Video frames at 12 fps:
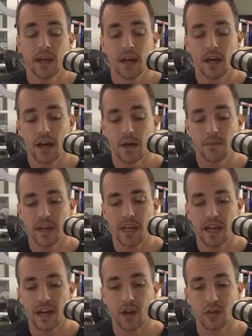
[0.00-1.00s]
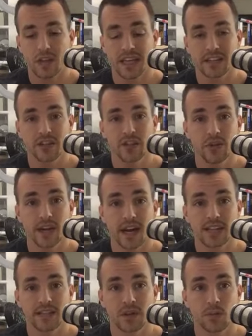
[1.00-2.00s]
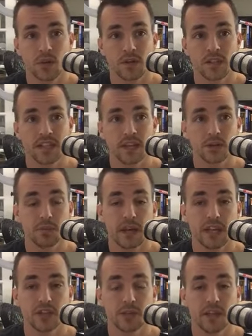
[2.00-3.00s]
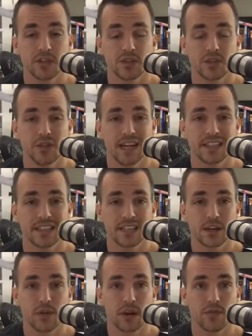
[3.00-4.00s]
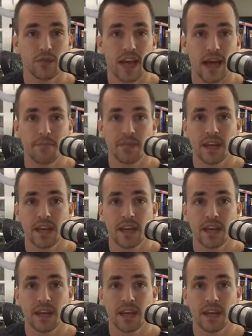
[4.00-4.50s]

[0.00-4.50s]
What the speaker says: and I'll link to you guys somewhere on the sales page to make sure that you guys get credit for that,